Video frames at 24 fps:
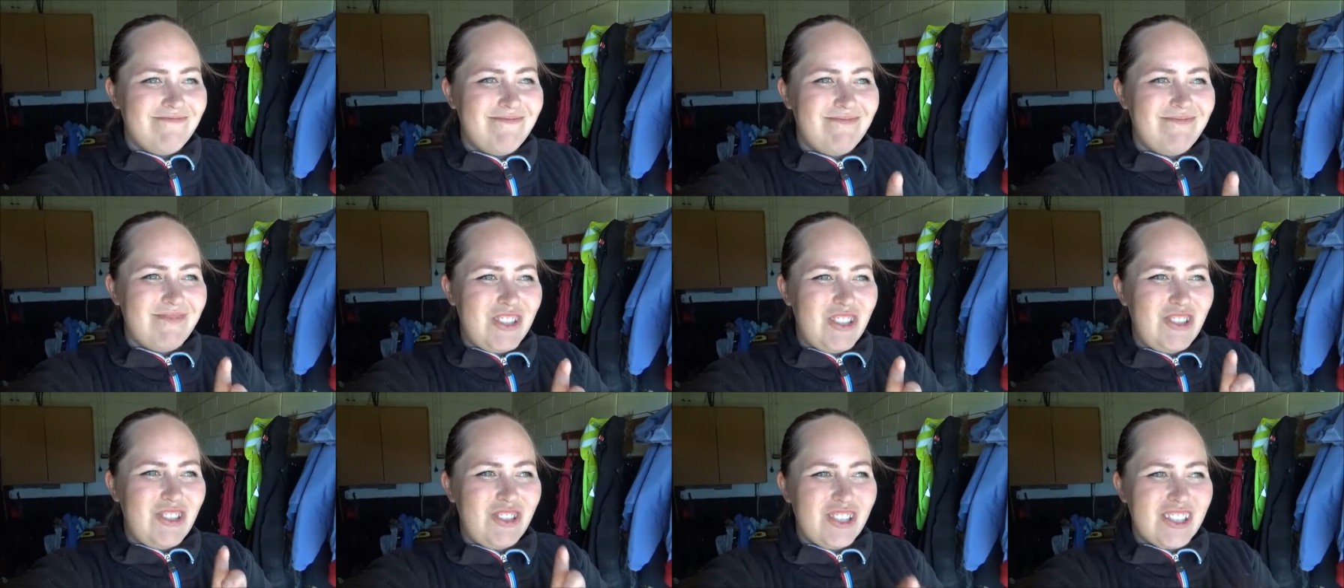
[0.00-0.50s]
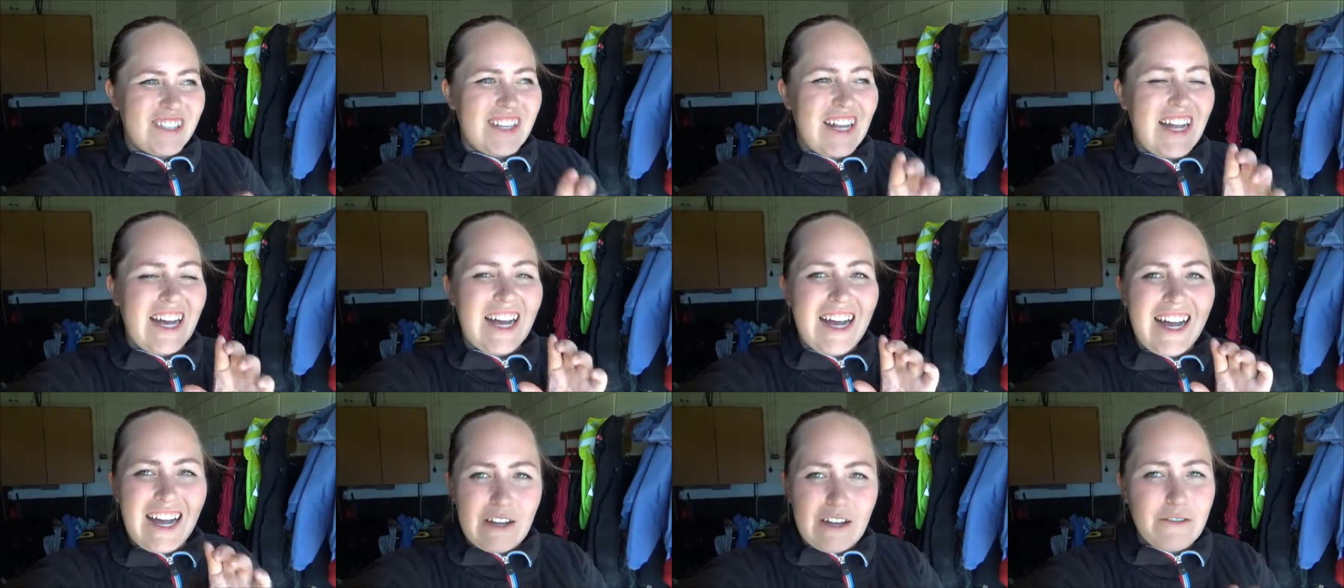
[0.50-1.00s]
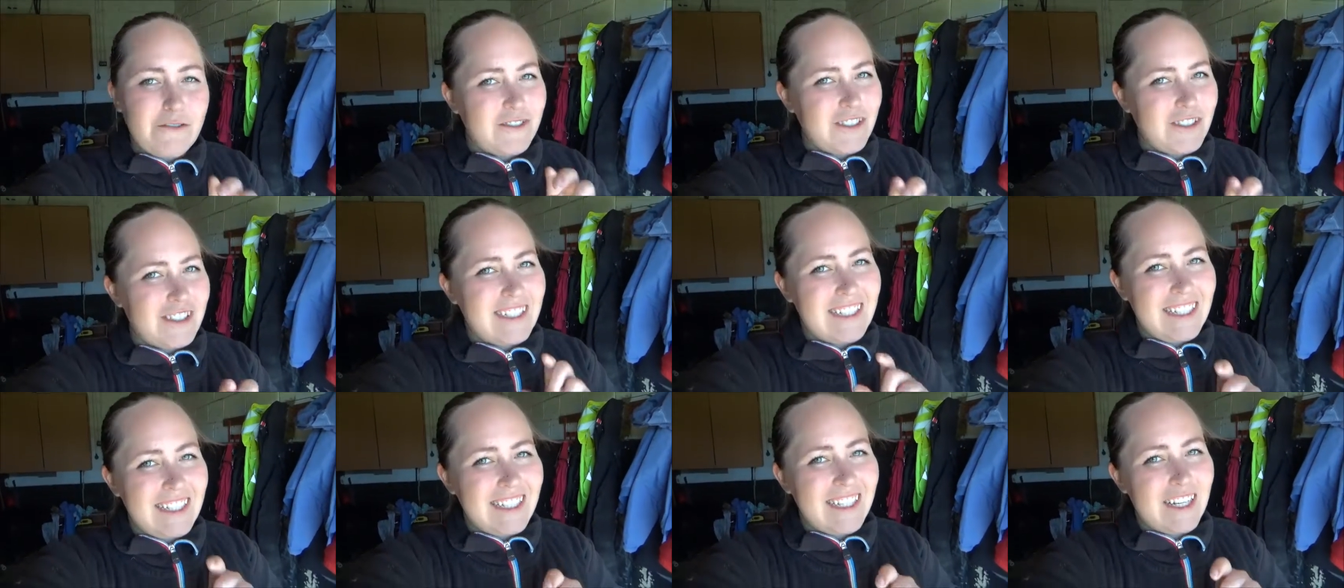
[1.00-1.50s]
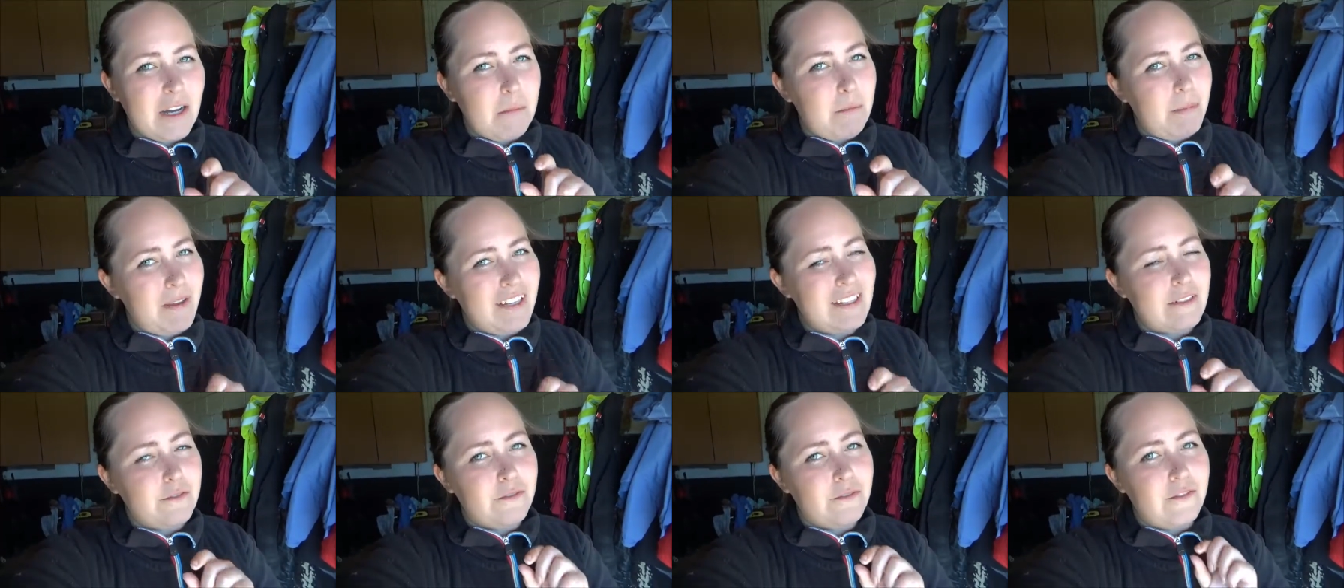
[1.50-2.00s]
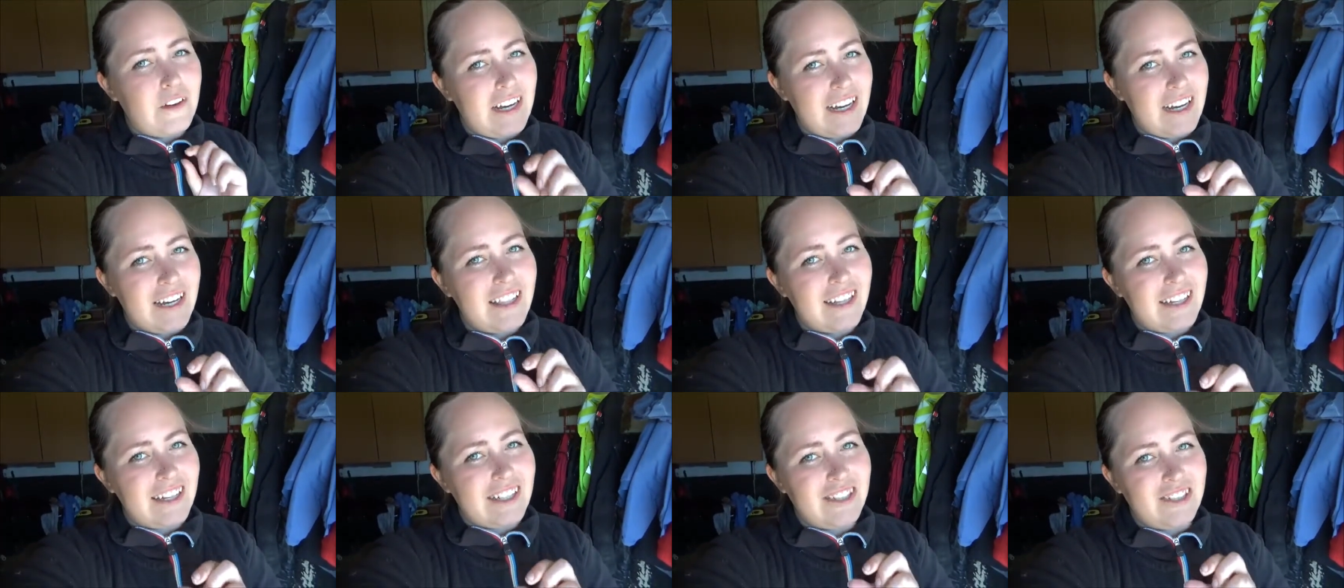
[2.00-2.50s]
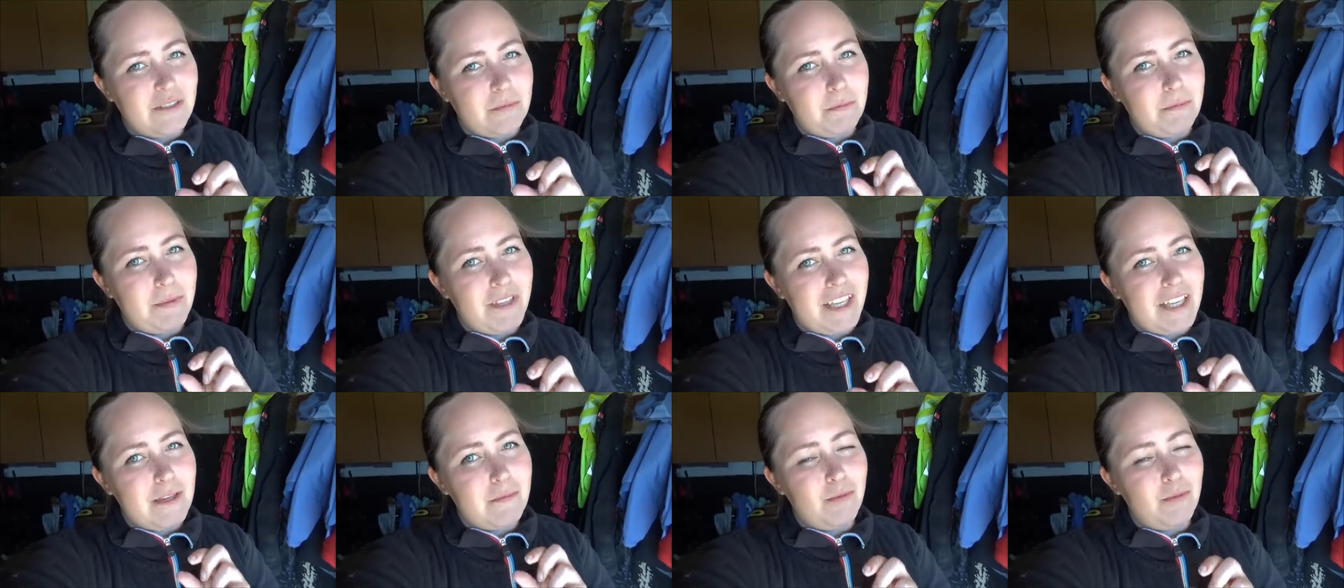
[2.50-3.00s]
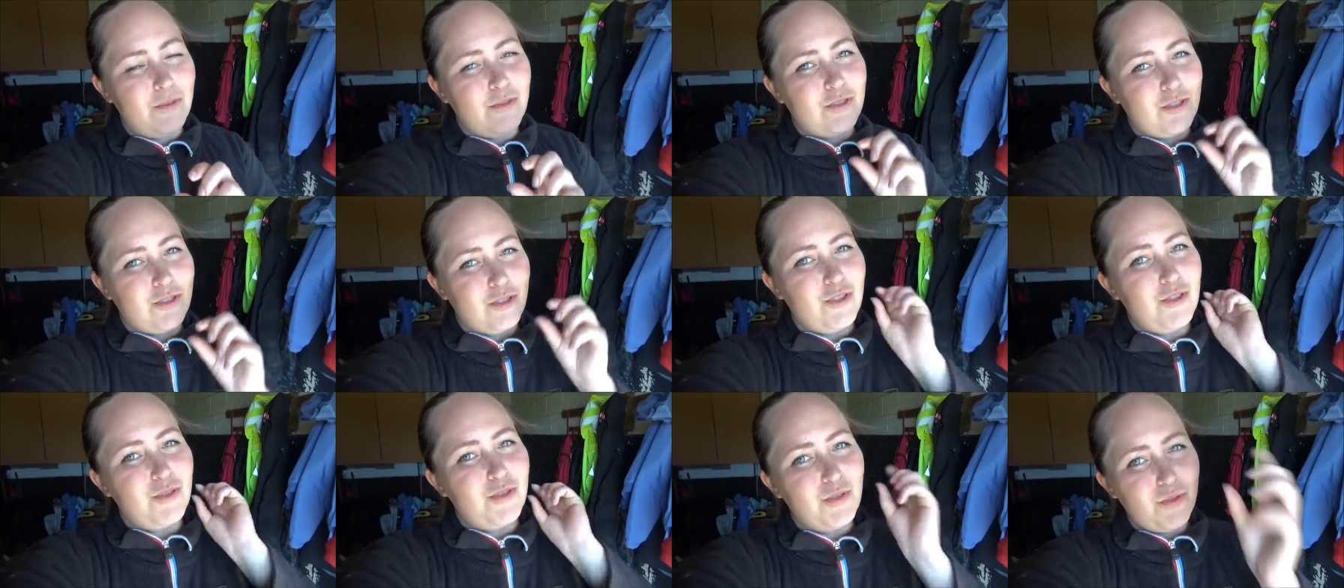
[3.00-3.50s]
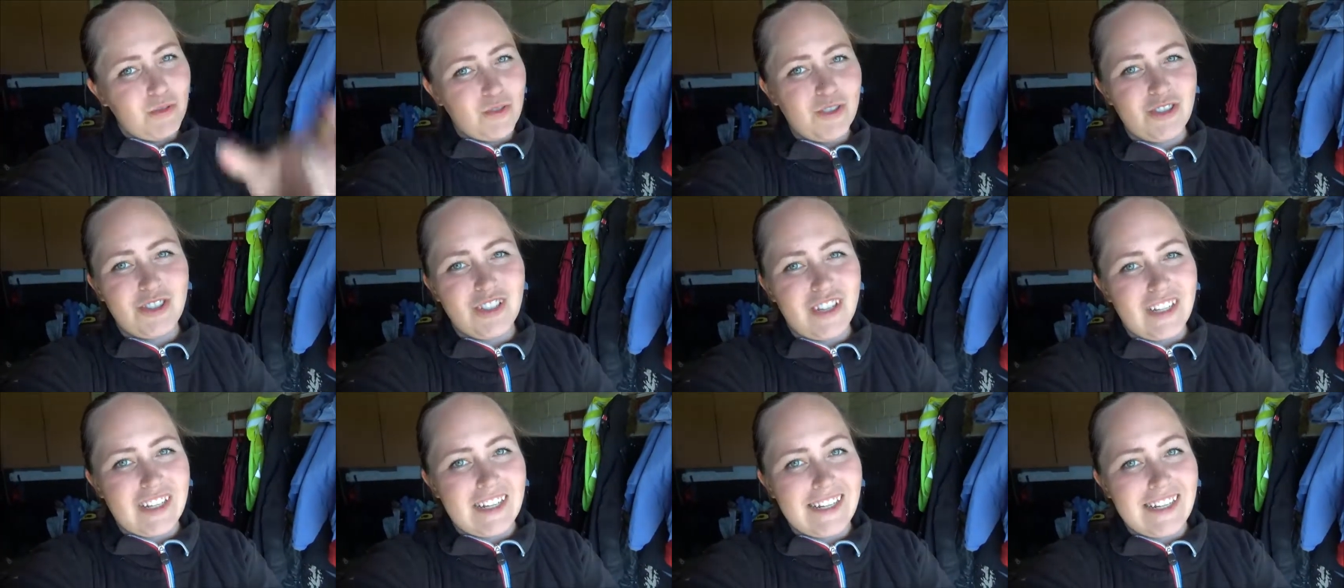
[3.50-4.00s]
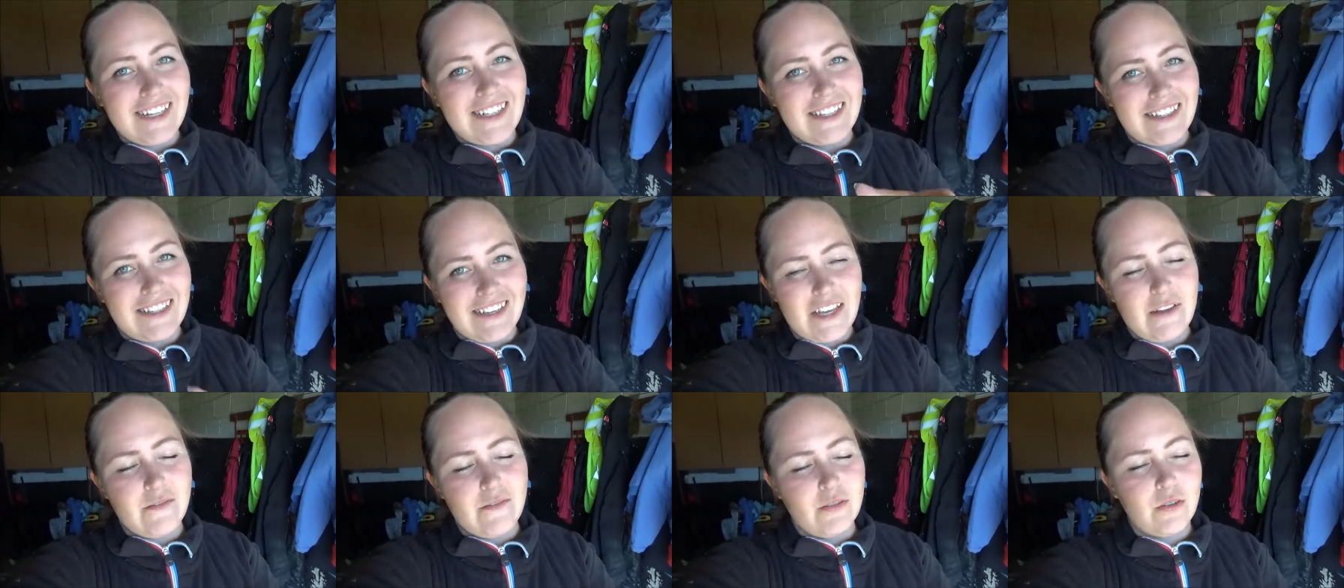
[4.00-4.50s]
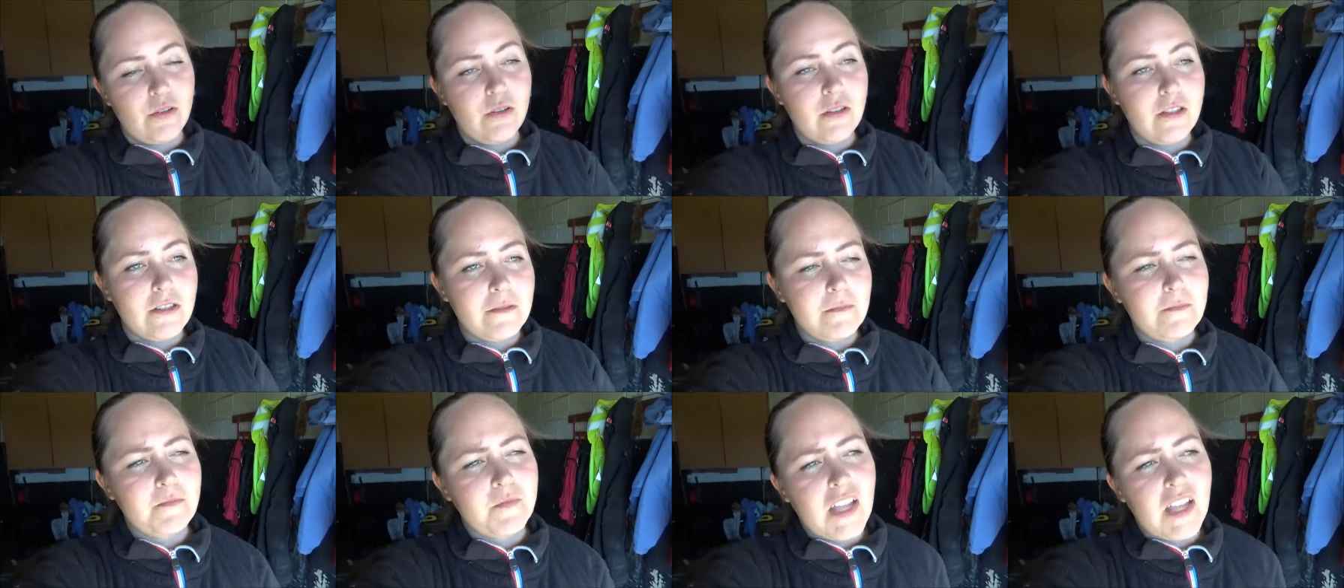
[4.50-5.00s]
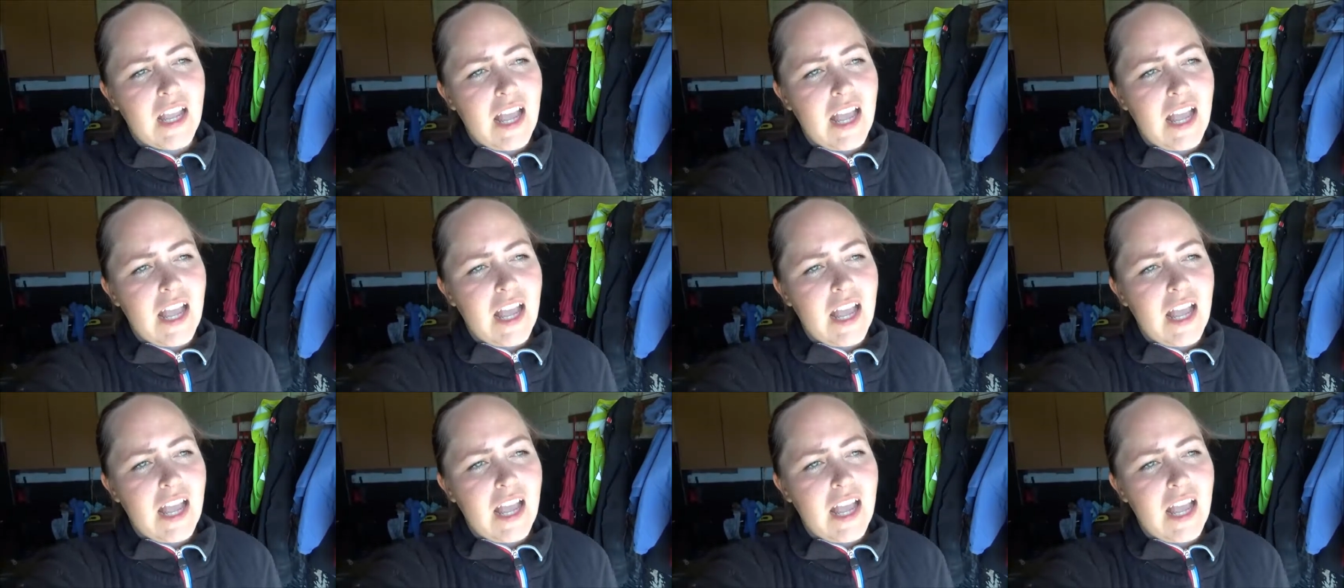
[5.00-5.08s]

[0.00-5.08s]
you just have to take it a bit further to be able to go to the next level.